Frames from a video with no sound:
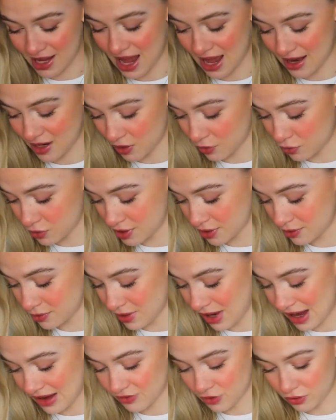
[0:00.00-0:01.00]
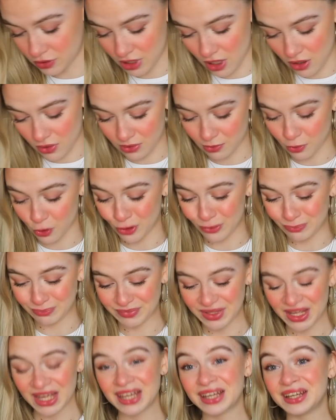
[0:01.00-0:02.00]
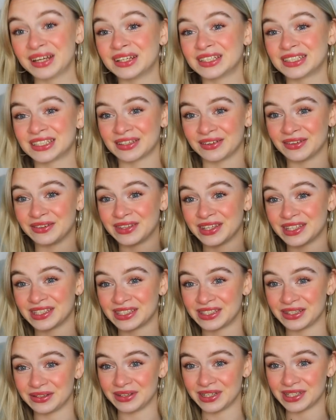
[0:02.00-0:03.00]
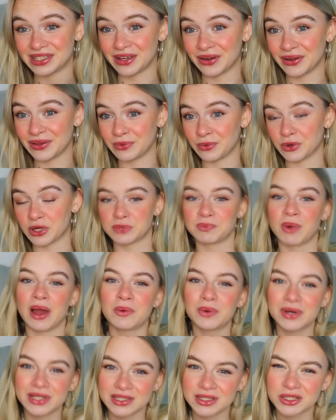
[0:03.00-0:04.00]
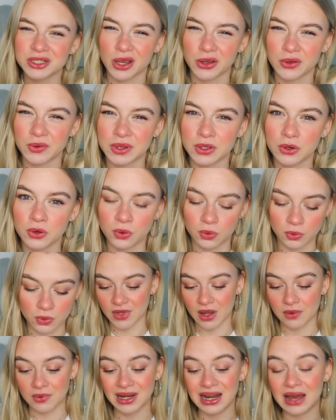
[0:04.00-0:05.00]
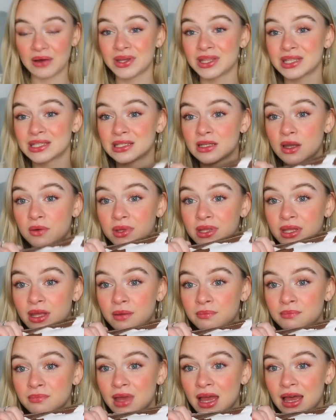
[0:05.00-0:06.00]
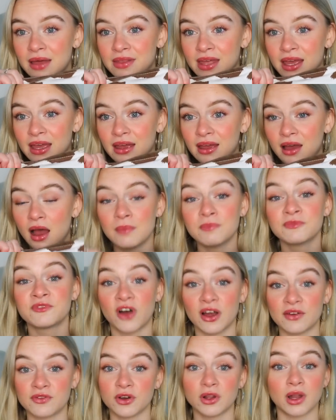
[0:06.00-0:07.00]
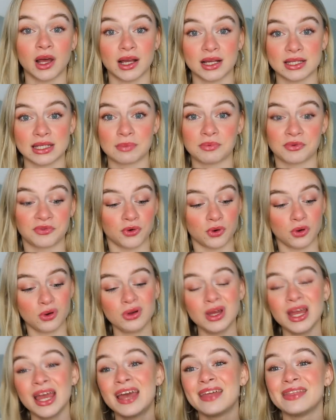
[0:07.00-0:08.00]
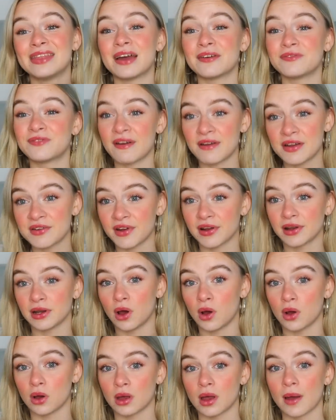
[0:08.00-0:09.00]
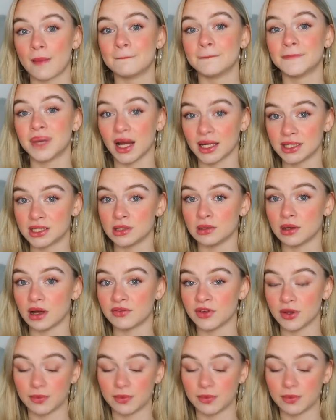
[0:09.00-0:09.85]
And I also have got dirt on the bottom sorry these do need to go in the wash but I wanted to show you in the haul. I went out in the snow in them and they're I'm five foot like I said before they're very very long but I do love it.